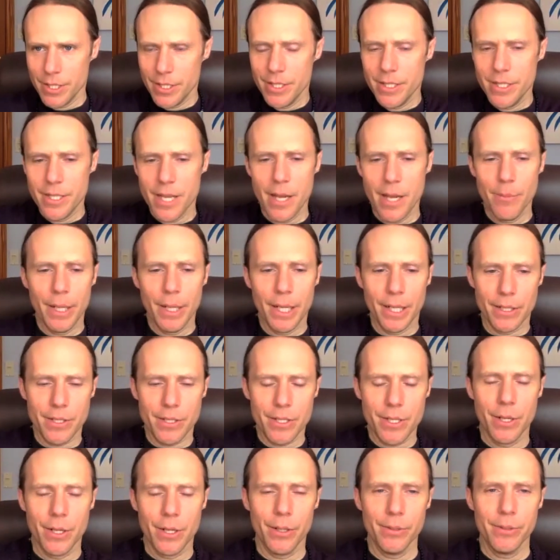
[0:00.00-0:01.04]
10 minutes,
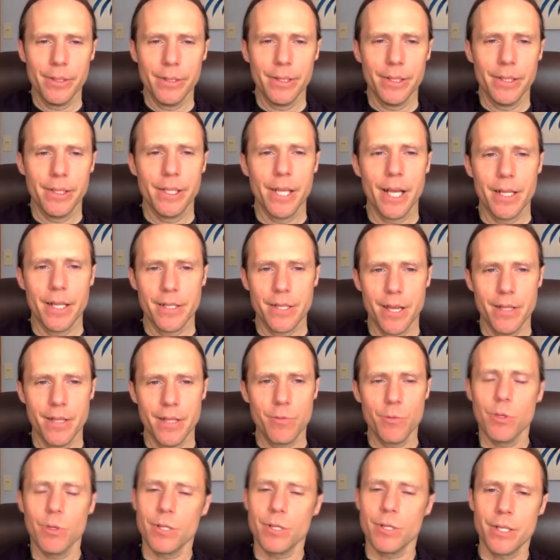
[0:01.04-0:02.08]
and in that sense
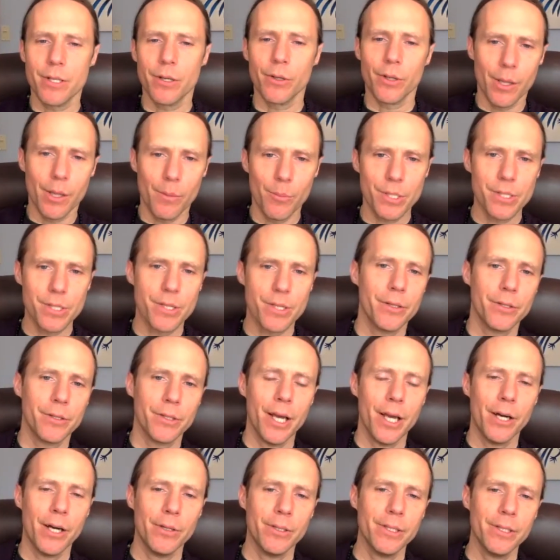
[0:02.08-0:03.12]
would still keep us under an
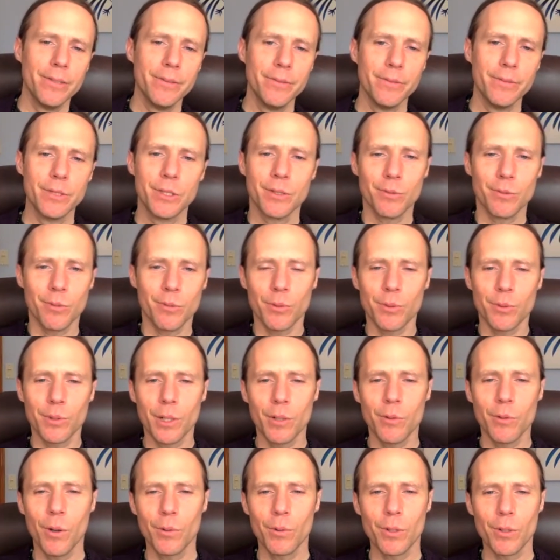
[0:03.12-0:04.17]
hour, which is what
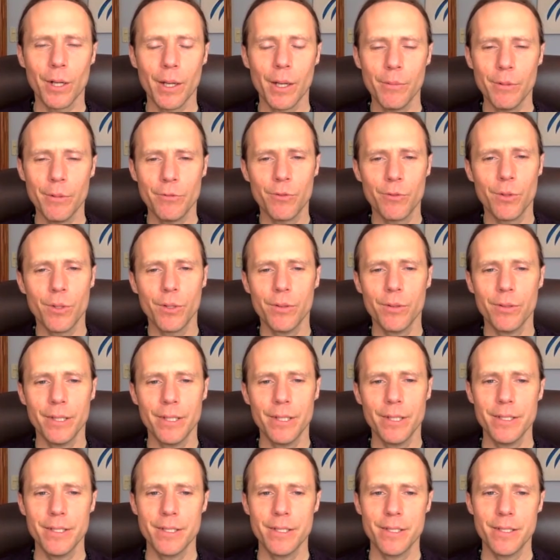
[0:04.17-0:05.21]
we're aiming for with
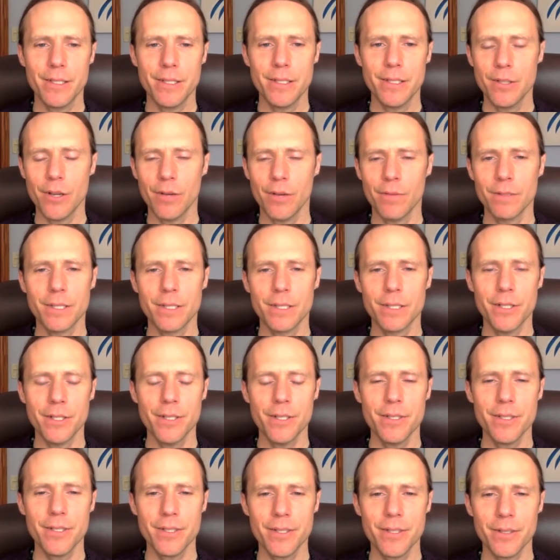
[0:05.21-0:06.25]
these
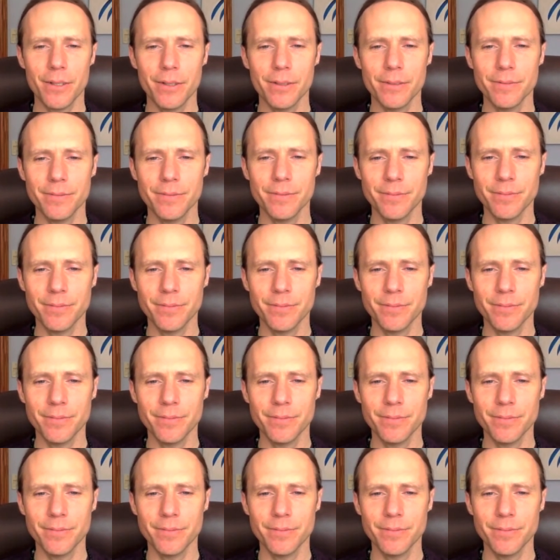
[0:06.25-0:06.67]
conversations. So